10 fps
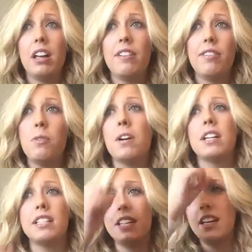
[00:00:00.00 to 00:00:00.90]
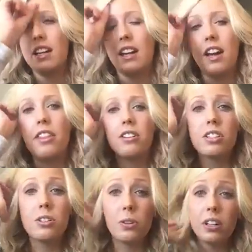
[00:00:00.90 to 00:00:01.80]
If you want to see any other
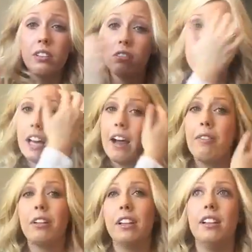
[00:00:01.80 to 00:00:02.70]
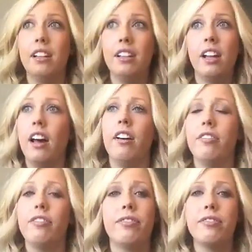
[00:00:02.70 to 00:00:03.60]
tutorials, I would
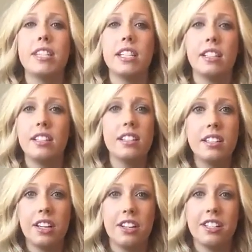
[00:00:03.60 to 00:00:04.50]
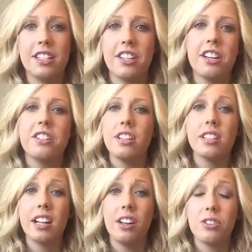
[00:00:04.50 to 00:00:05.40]
love to see your
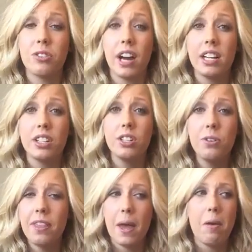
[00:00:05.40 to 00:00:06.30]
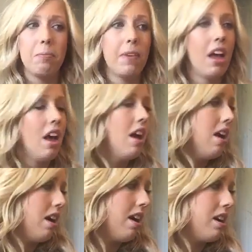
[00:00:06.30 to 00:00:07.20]
suggestions, and I'll try to do them.
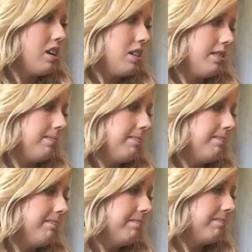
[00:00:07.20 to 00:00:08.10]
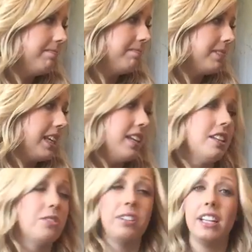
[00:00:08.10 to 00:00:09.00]
I think
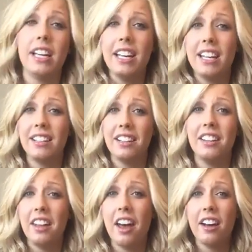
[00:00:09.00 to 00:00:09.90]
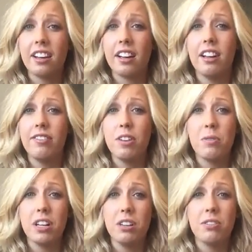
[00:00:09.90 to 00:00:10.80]
that's really it. Good luck. If you
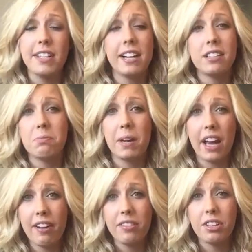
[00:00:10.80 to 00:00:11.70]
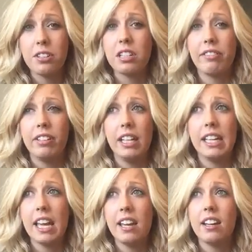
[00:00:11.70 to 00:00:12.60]
want to use hairspray after, you definitely
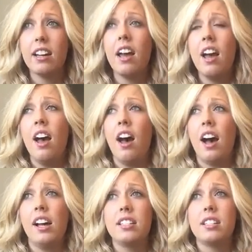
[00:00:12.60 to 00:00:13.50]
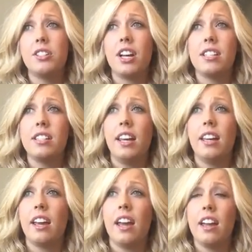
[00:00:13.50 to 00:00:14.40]
can. I suggest
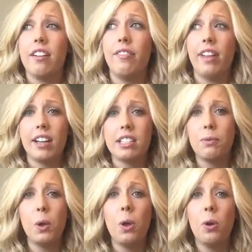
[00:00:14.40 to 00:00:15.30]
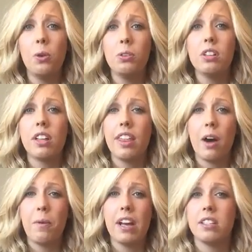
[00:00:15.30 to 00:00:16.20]
like a flexible hold.
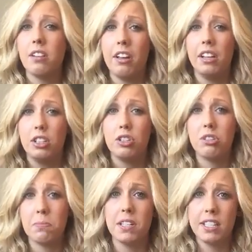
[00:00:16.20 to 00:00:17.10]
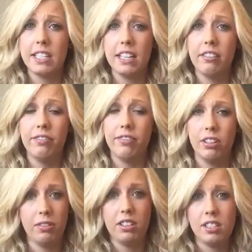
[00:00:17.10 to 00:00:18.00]
That way it's not like super stiff.
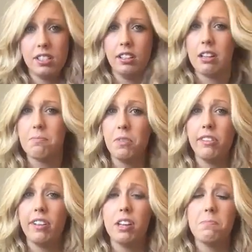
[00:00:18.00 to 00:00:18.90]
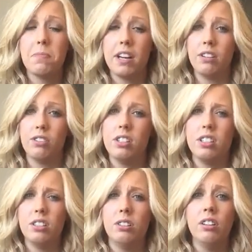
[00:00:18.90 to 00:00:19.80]
You can still like move it, but it'll
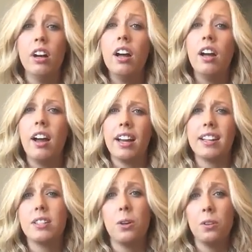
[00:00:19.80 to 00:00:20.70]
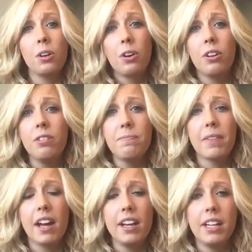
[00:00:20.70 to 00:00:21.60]
still, I guess, hold the curl.